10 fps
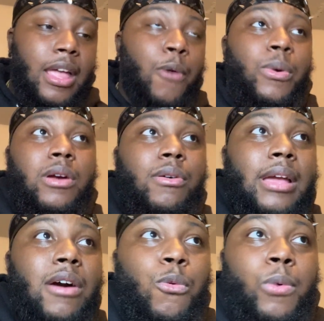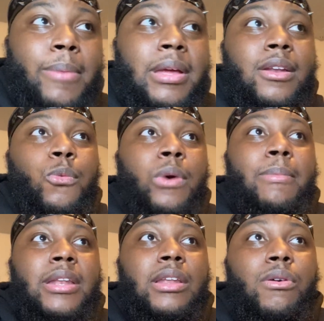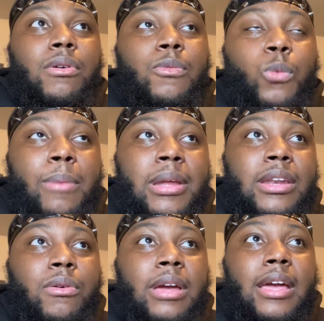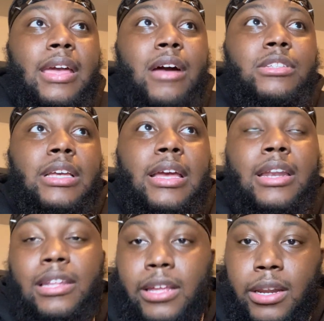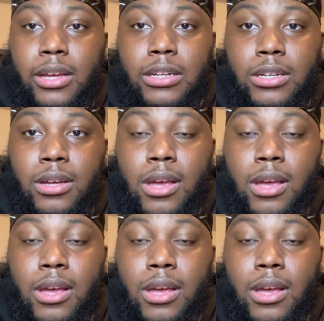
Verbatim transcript: and we don't count women women don't women don't get counted in the lineage